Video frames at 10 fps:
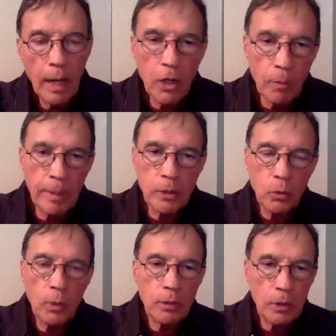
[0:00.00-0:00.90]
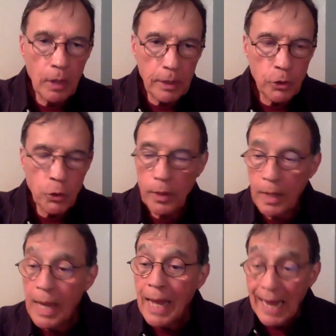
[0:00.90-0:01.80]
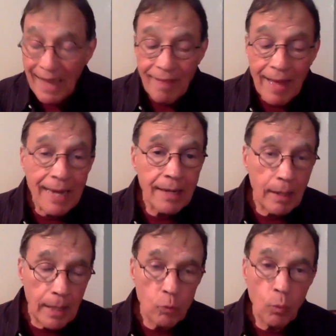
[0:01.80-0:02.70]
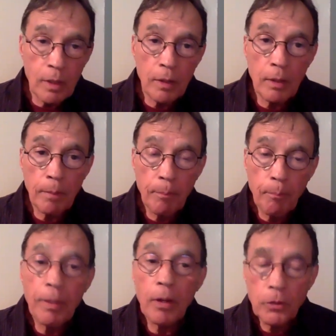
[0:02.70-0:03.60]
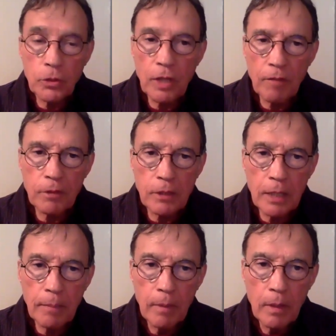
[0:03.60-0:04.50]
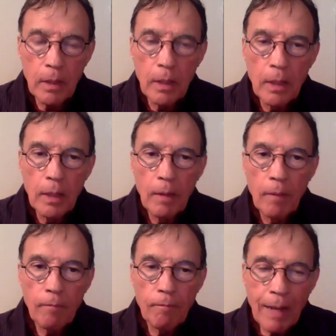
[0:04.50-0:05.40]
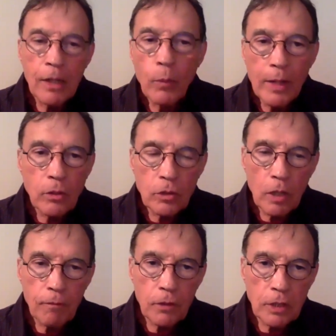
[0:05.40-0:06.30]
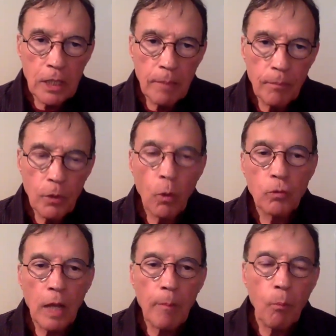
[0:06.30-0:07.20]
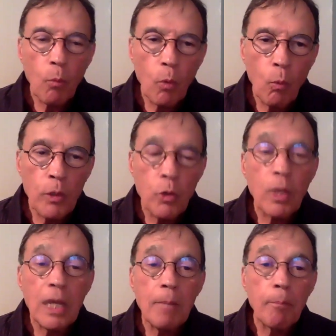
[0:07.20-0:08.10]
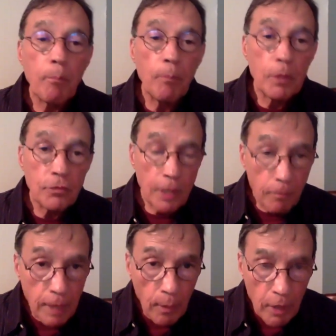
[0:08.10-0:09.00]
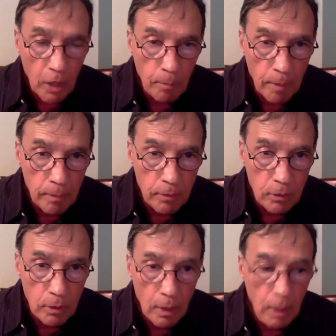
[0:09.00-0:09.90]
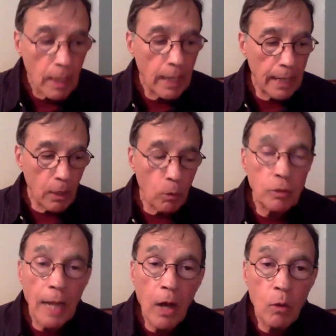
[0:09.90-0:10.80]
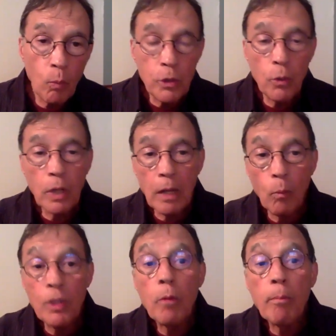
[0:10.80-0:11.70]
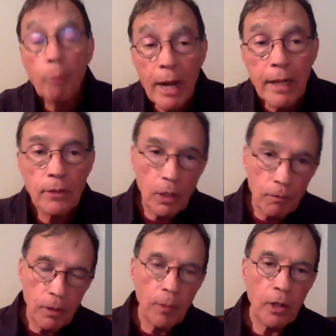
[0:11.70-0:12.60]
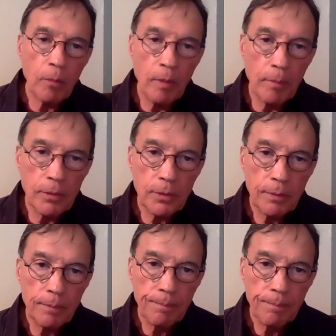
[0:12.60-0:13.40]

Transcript: I commit to do it, and you do it. And that is one of the pillars of self-esteem. Valuation self-esteem goes up when you keep self-caring commitments. It goes down when you break self-caring commitments.